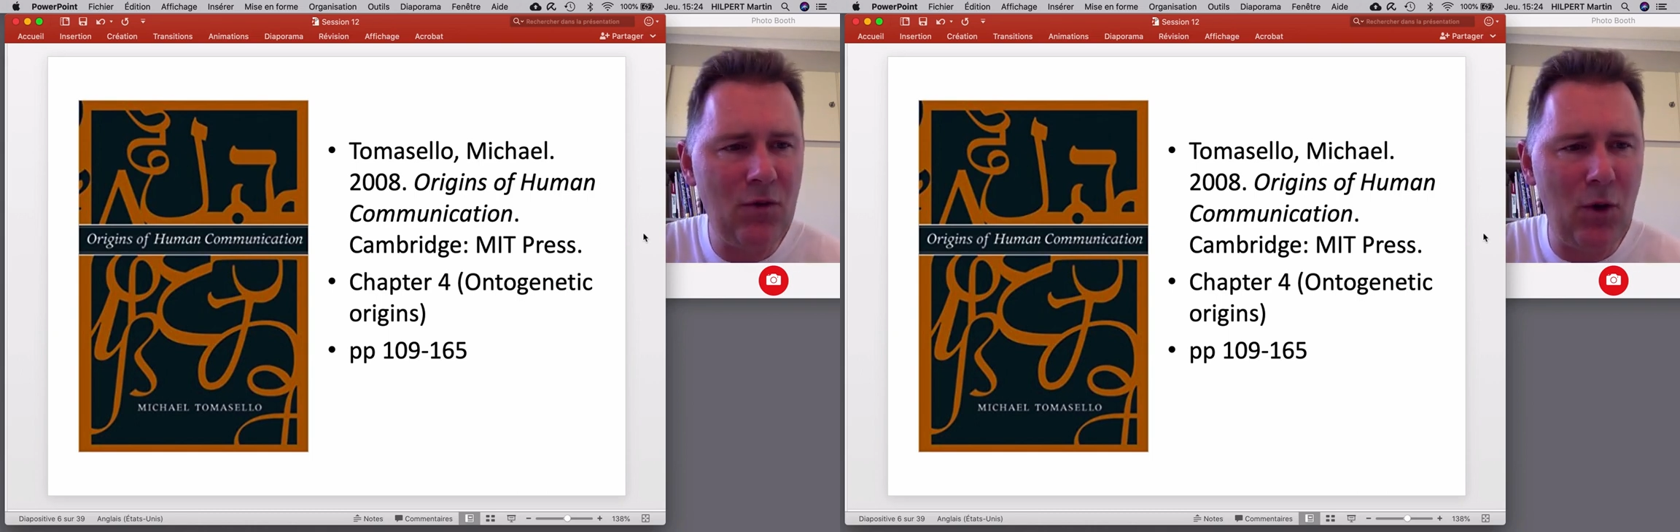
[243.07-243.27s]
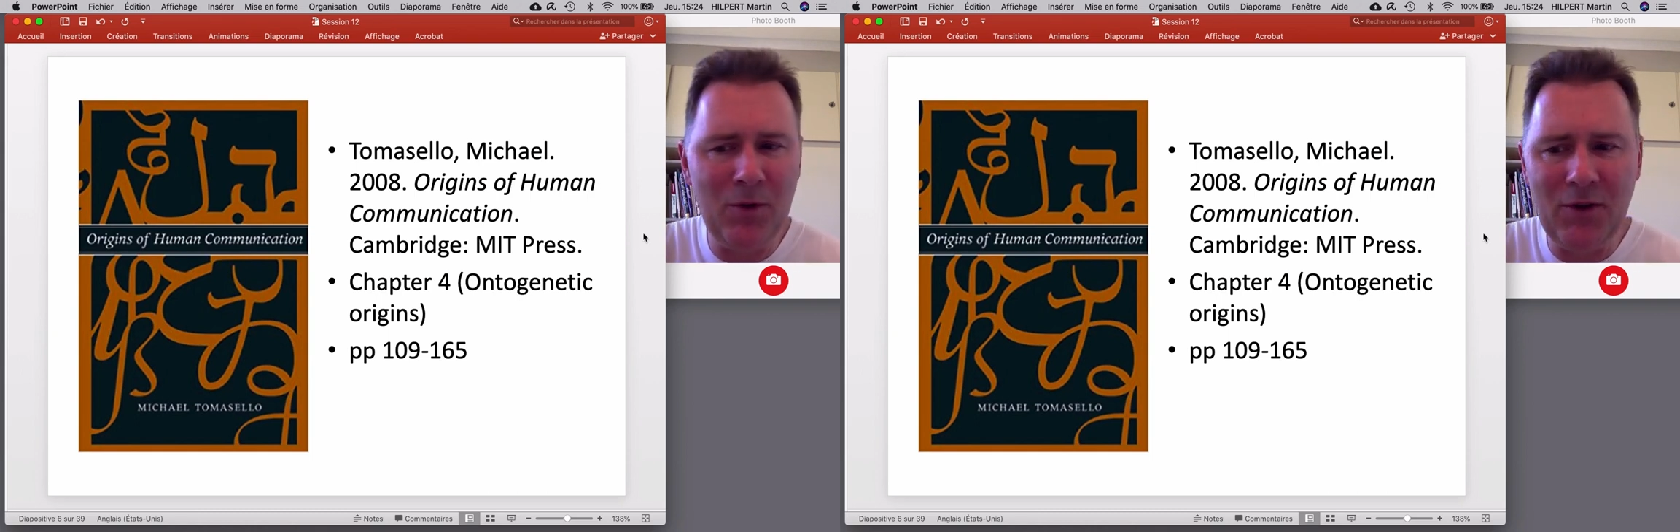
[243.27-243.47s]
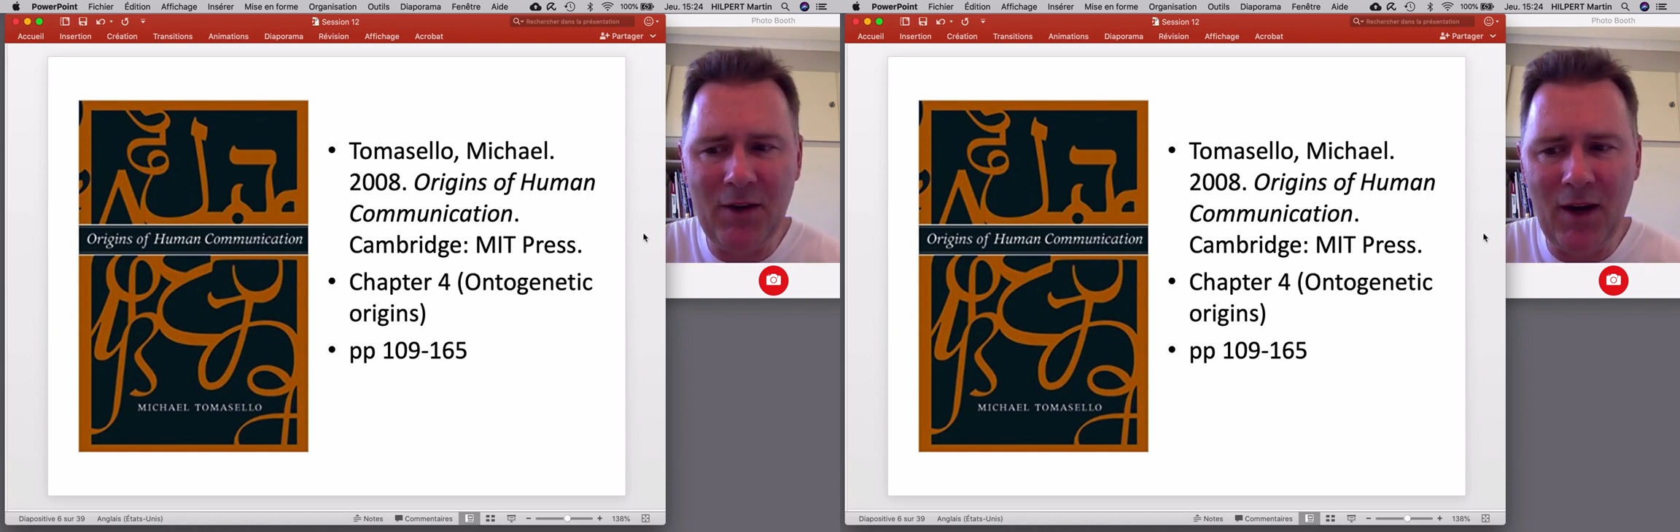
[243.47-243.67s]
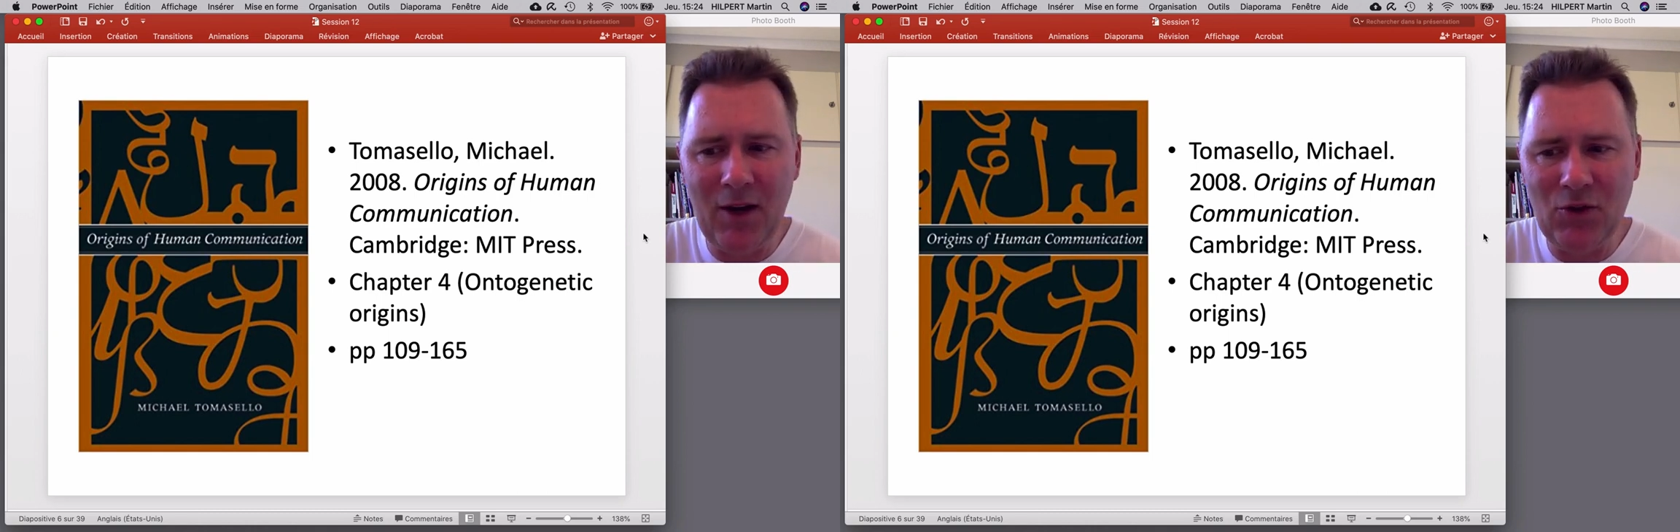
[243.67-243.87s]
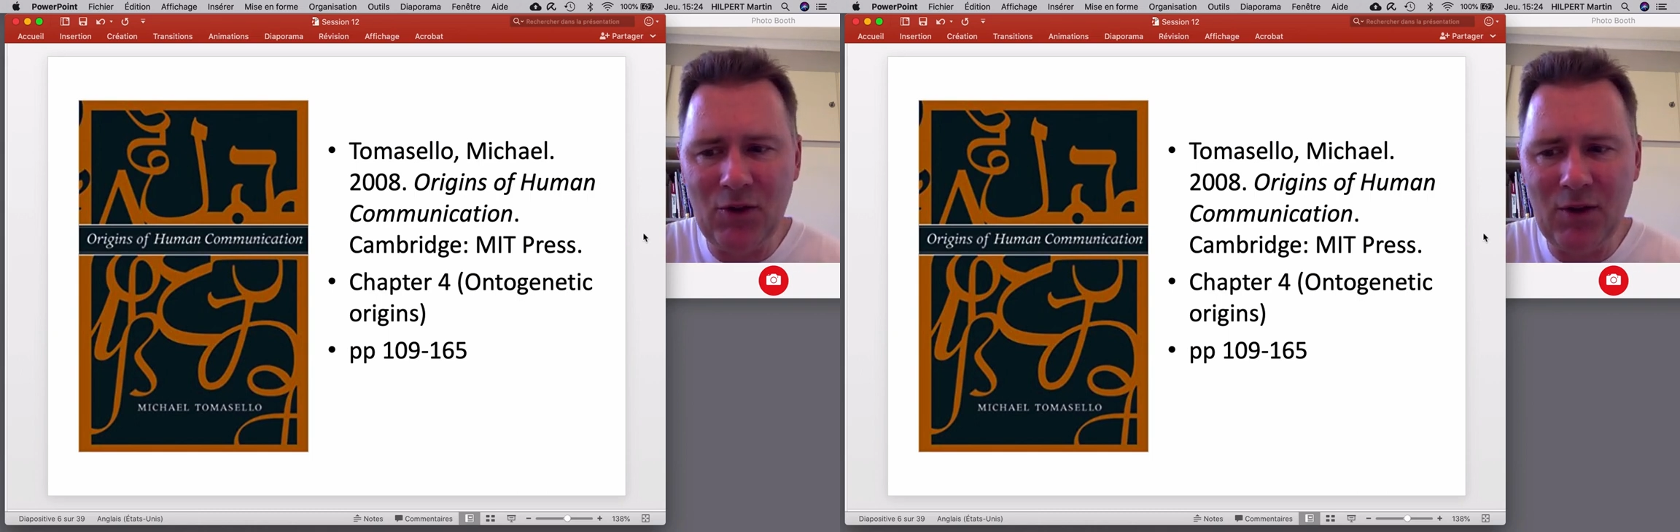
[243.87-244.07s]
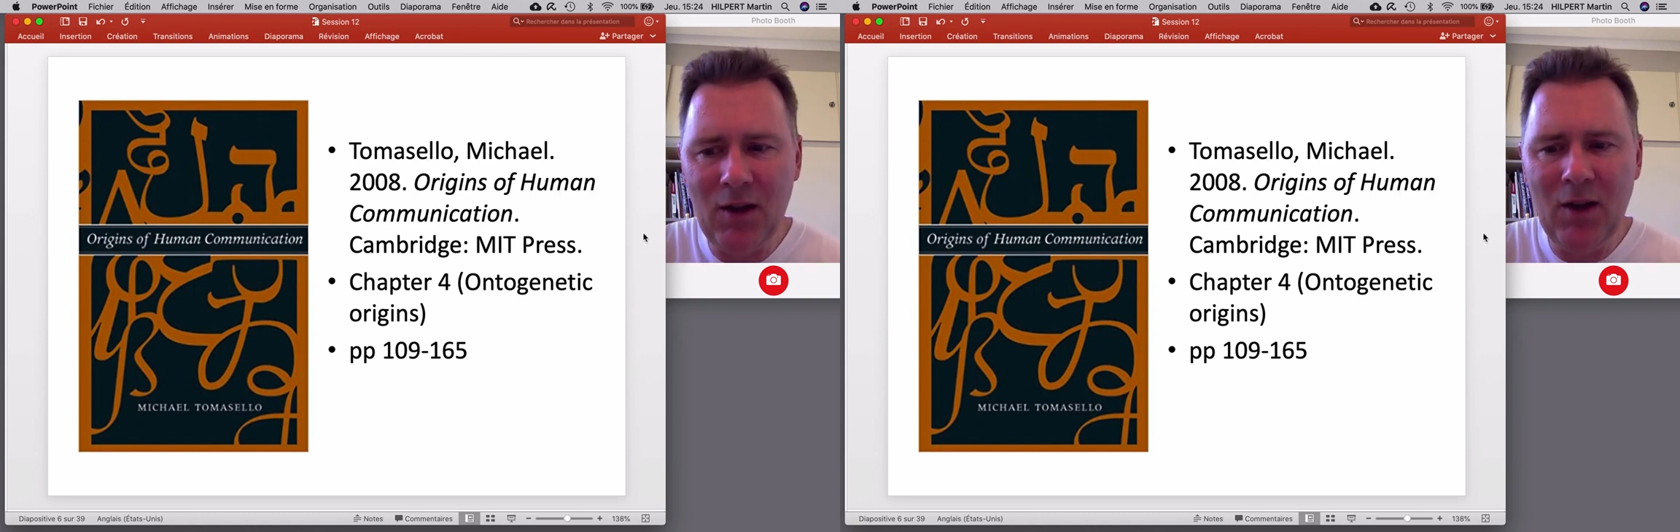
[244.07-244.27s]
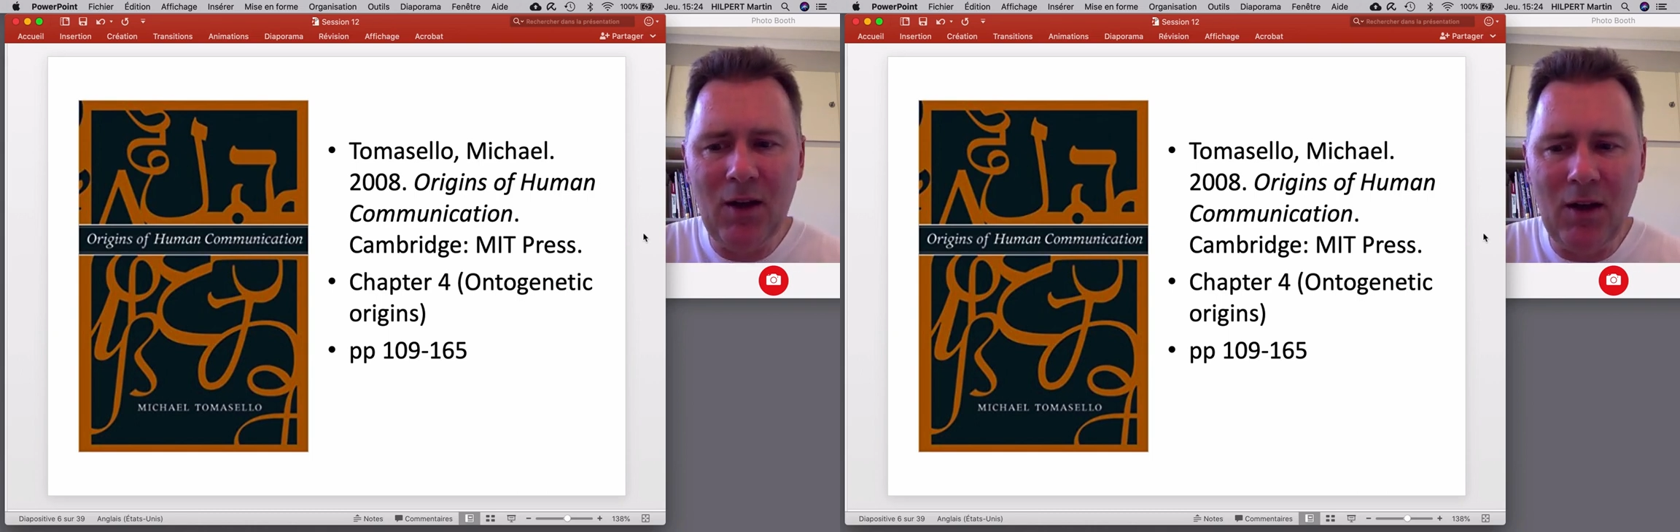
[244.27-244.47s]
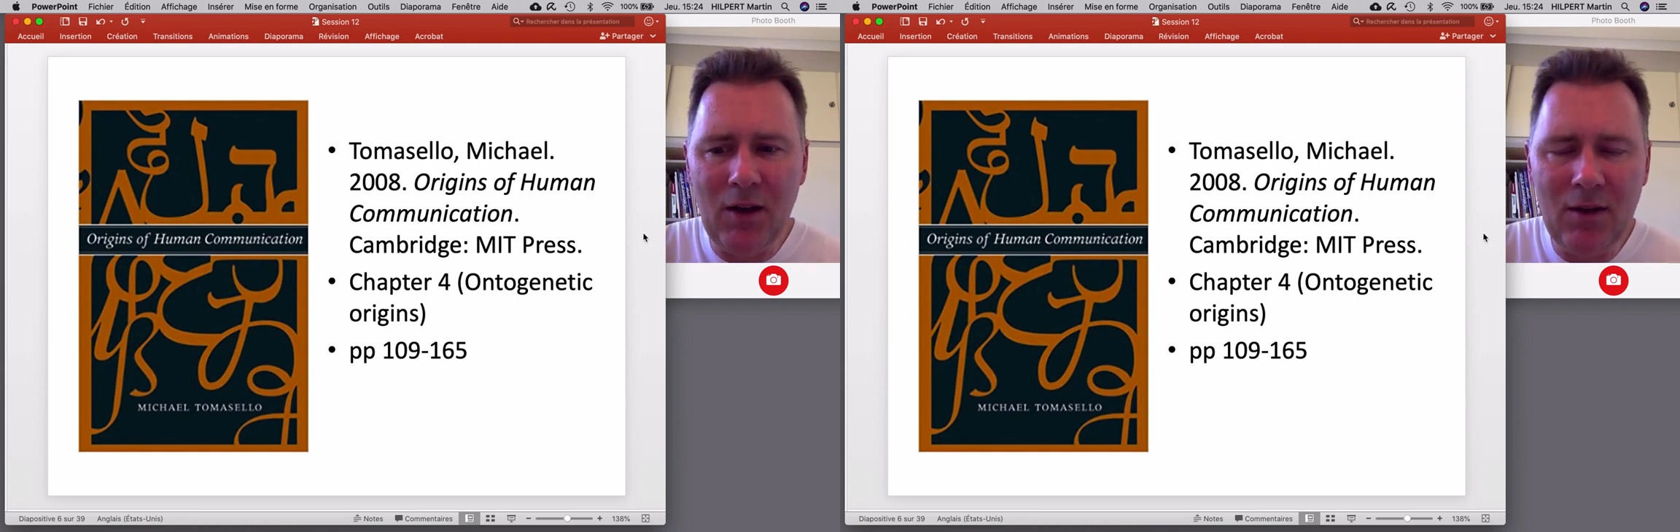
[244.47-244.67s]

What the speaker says: communication in